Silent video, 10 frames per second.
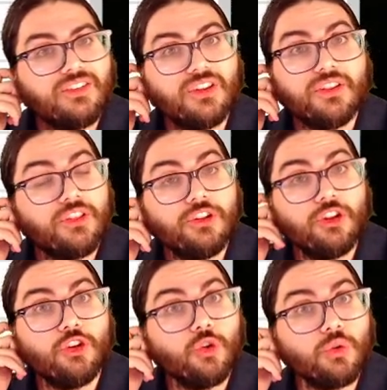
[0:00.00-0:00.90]
that the
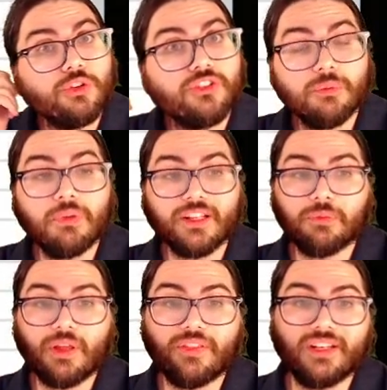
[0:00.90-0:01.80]
dual simplex
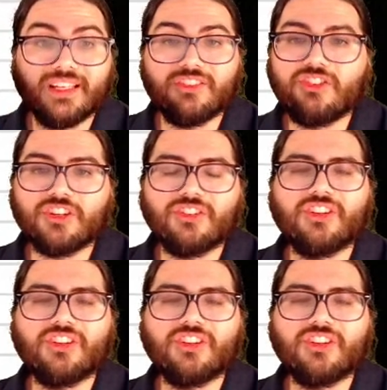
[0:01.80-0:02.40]
method is just the